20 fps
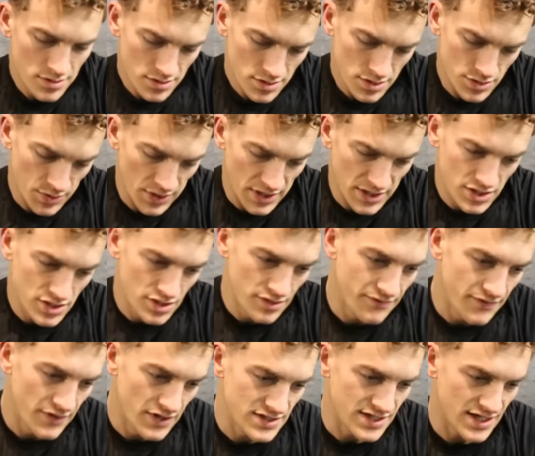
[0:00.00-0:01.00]
switch your
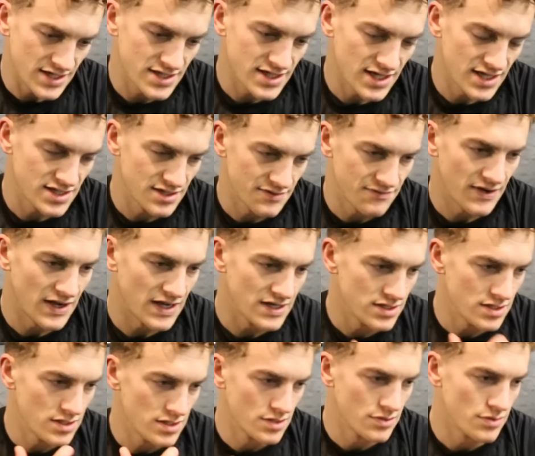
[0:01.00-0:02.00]
first exercise, you
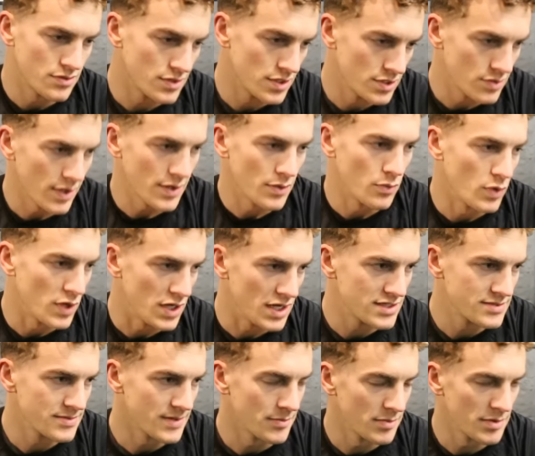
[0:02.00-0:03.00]
find you're quite
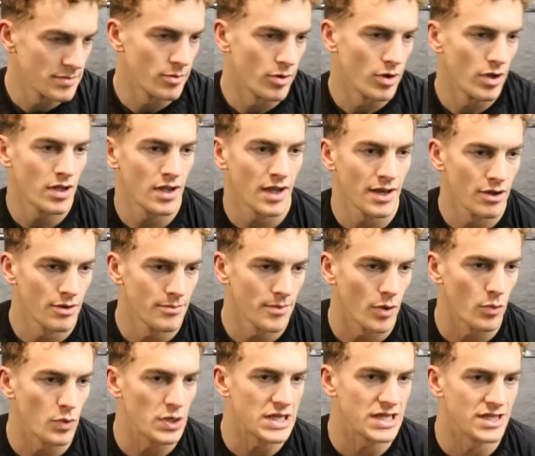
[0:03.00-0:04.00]
weak to begin with, but I know I'm
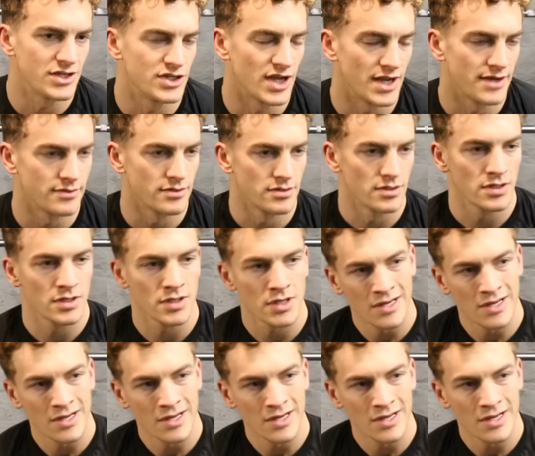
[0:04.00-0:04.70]
not weak in general,